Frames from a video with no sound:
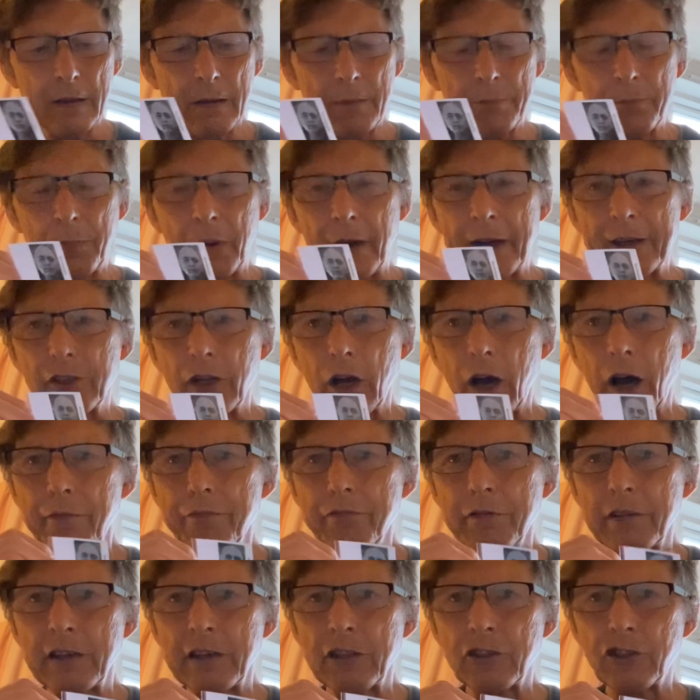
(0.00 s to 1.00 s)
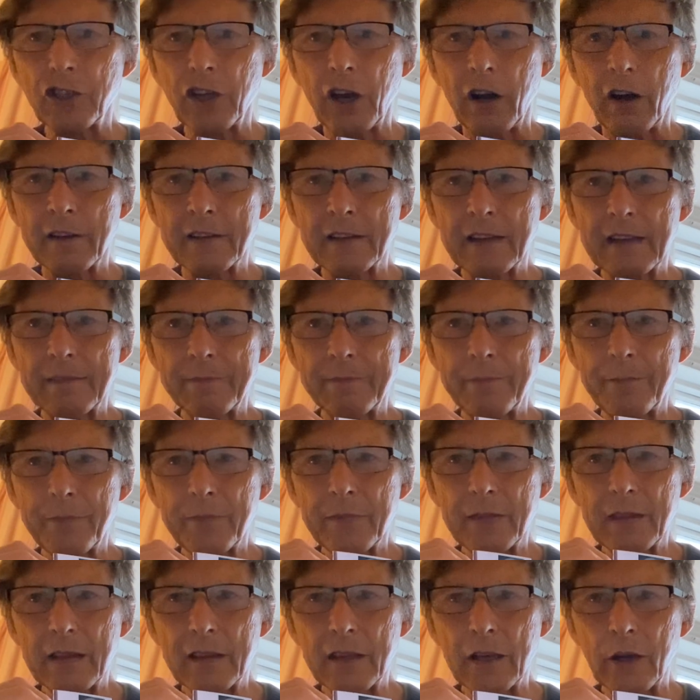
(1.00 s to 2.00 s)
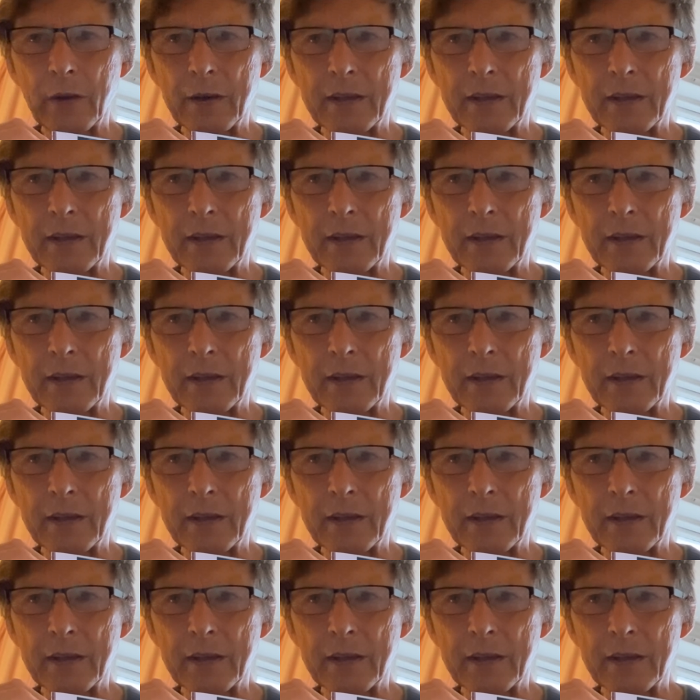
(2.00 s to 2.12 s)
By Darfri John, known